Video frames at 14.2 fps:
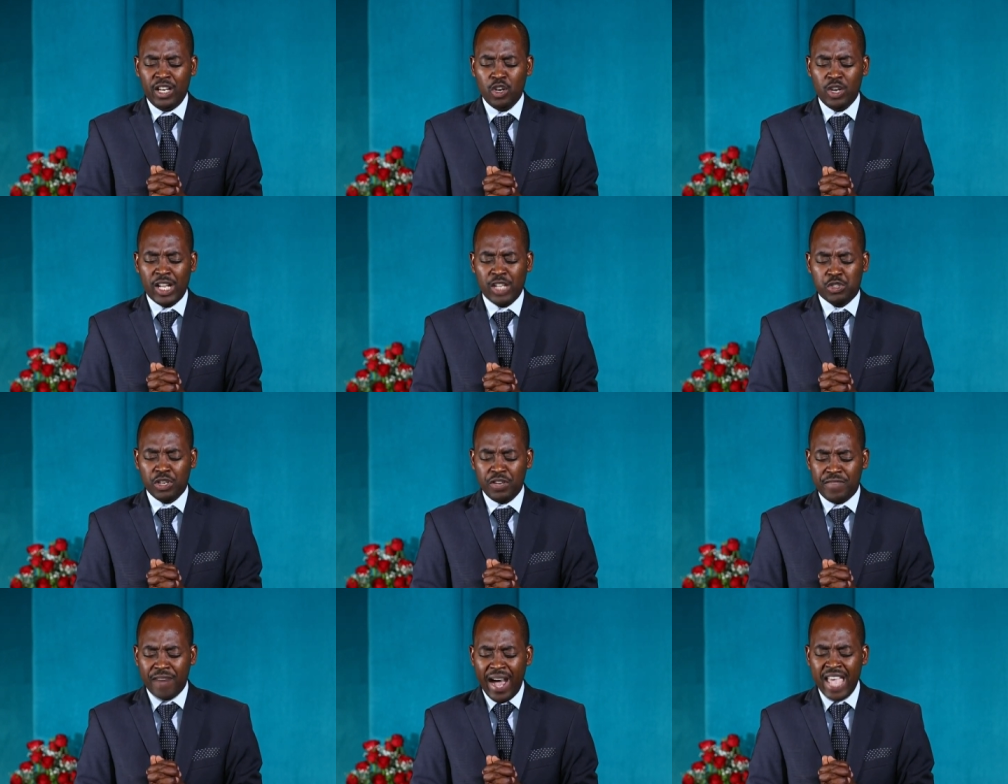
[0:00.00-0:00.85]
Lord, as you
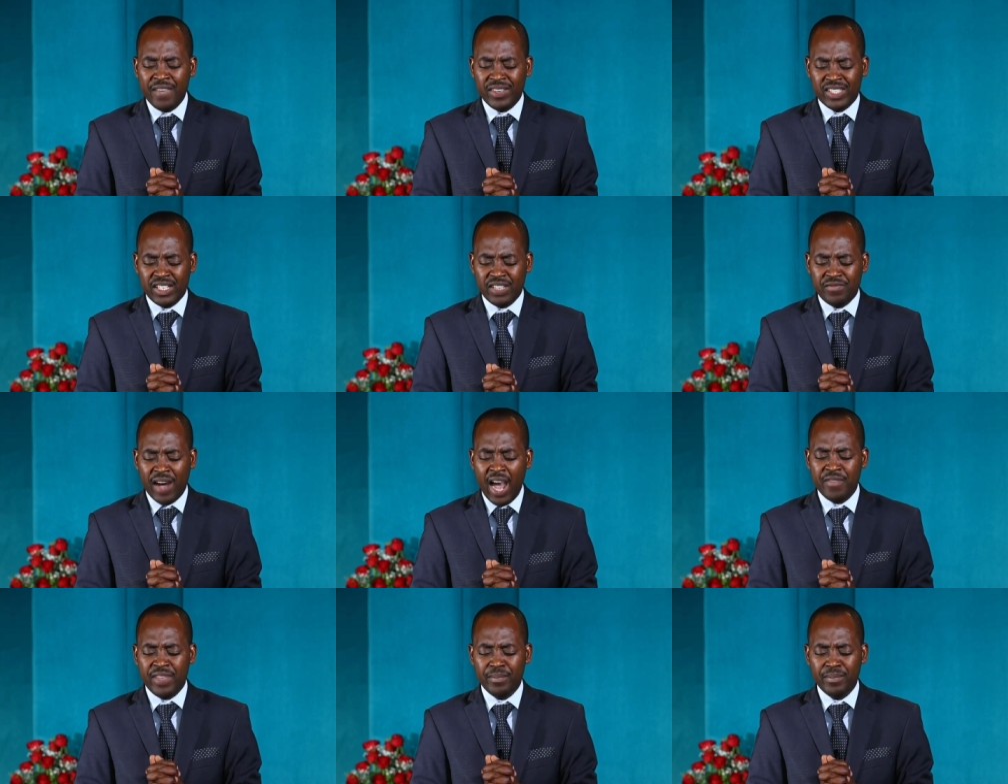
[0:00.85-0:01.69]
revive us,
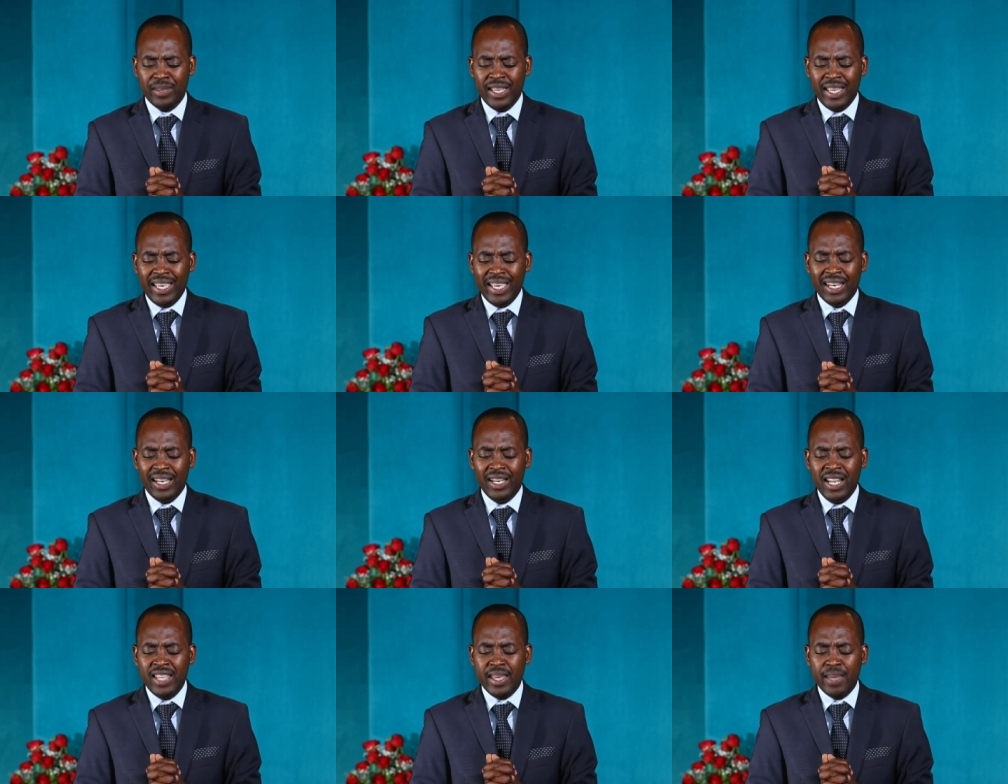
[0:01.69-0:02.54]
revive them
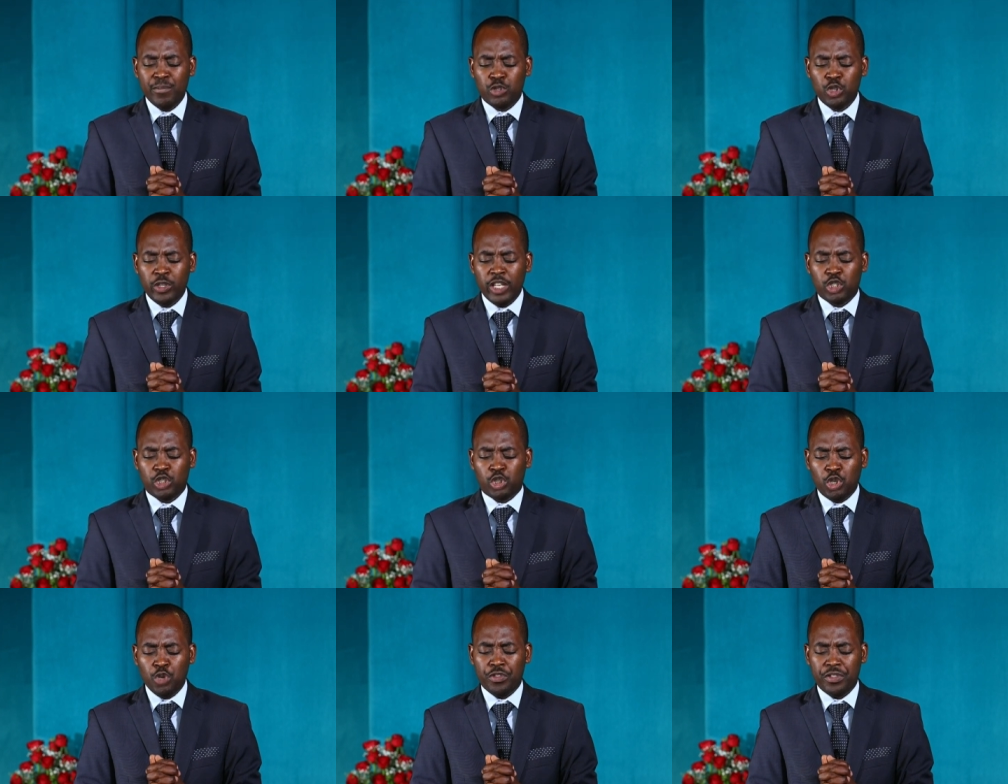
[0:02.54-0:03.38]
and lead them to know the
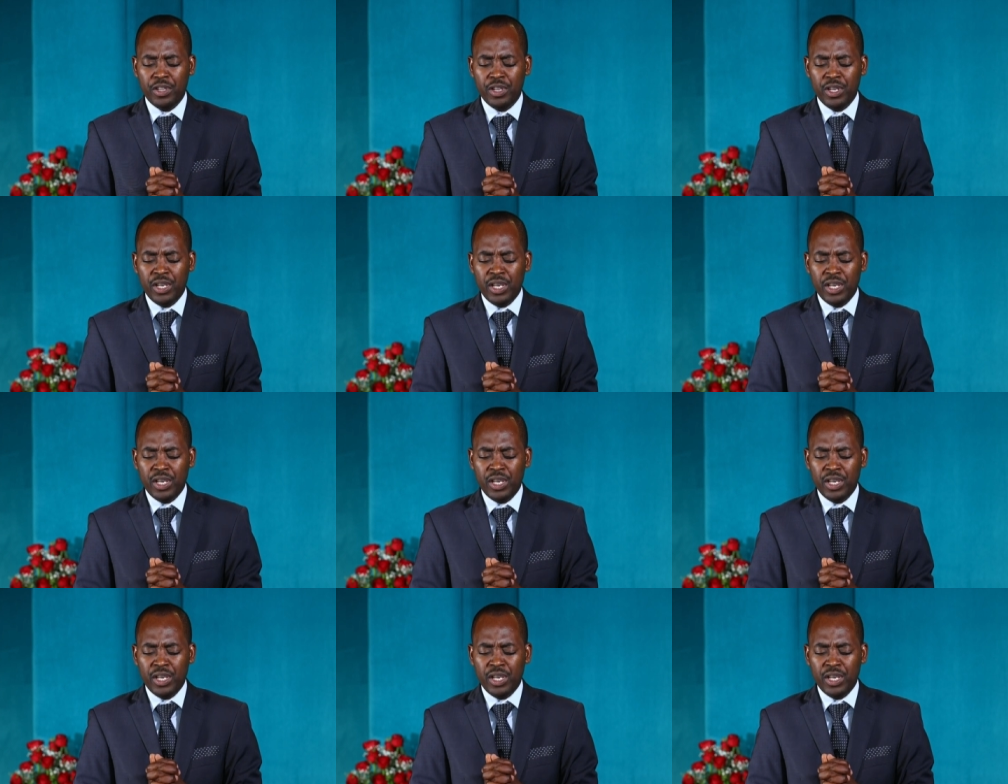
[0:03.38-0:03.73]
truth,